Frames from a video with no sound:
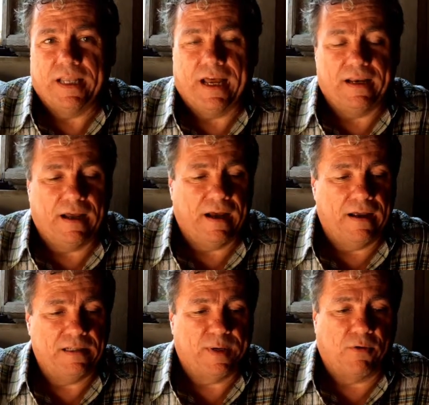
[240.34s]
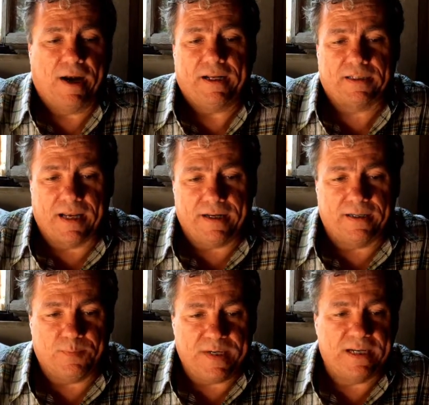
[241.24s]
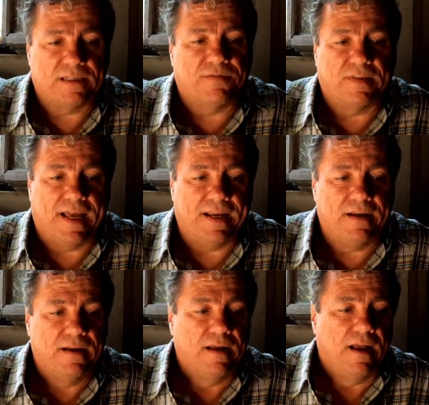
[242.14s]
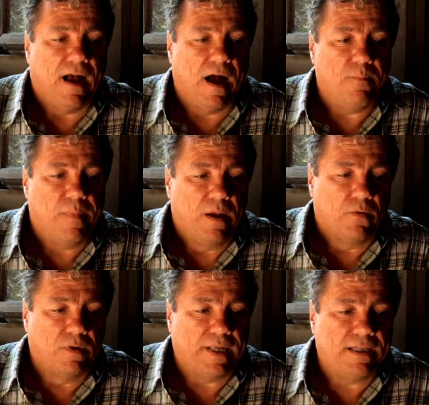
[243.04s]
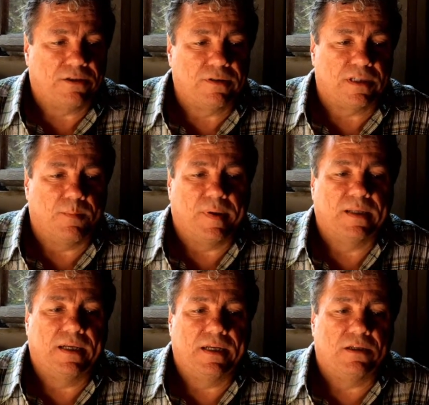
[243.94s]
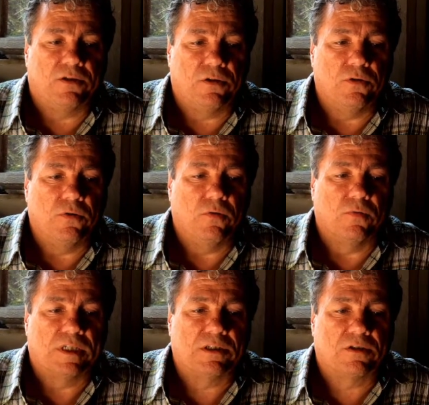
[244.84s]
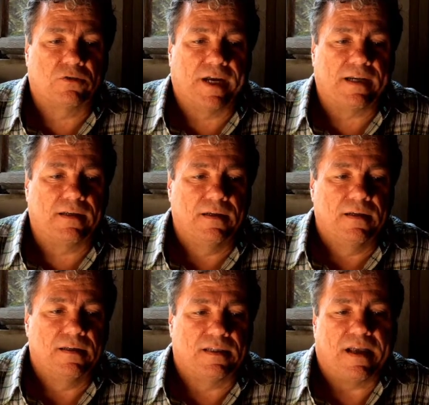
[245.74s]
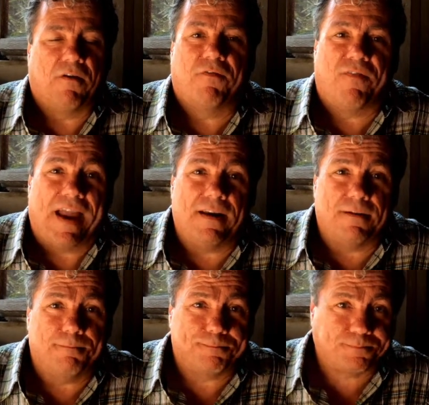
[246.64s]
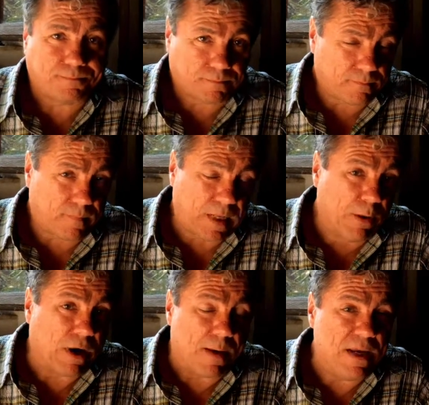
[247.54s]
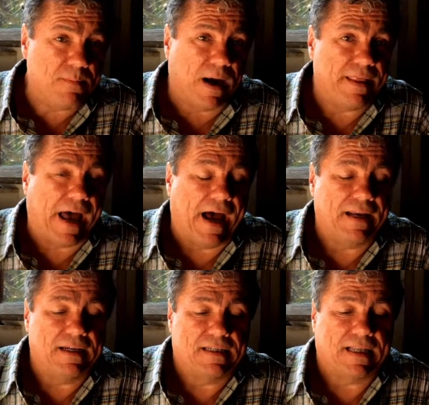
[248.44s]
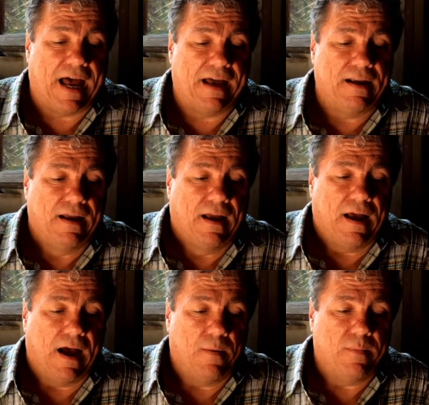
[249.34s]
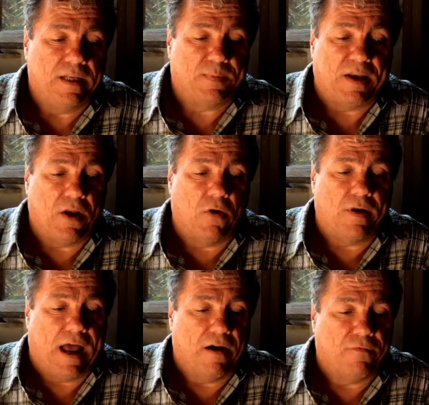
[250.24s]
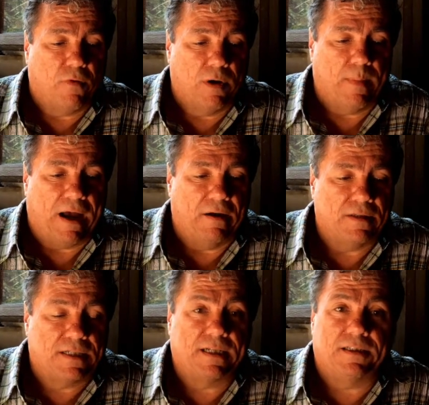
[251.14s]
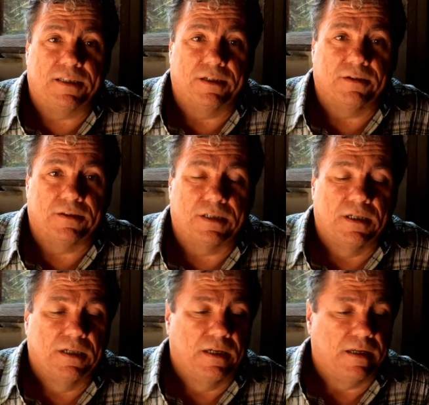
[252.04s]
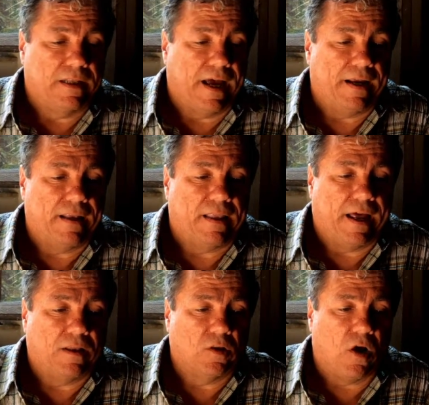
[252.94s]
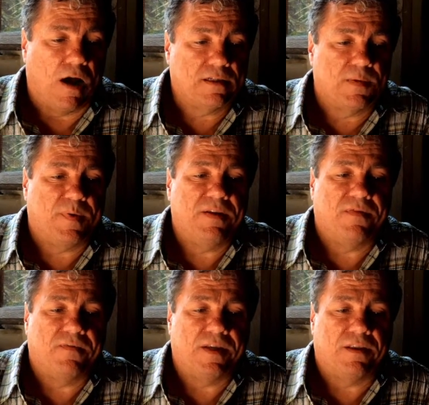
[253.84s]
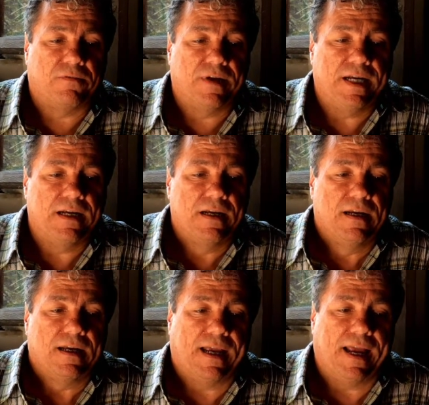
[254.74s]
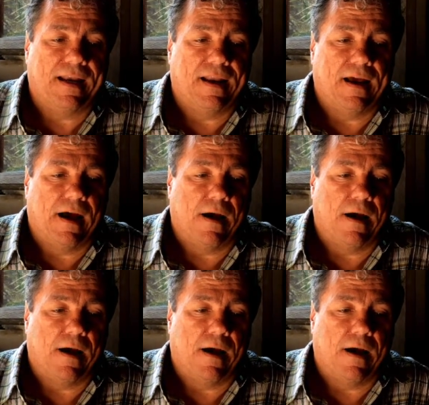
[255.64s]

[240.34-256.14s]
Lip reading: that has been quite exciting to me as of late relates to its ability to restrict cell fate. And what I mean by that is that it's been known now for about 6 years that loss of p53 can